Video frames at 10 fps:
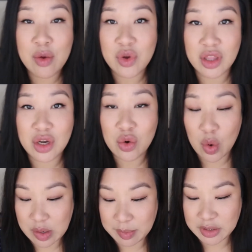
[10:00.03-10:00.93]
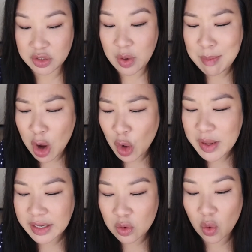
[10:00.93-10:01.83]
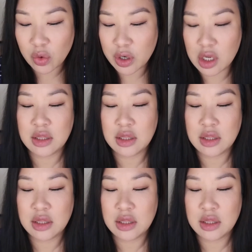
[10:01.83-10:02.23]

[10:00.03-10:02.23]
really don't know what I'm gonna do. I'm hoping I can order it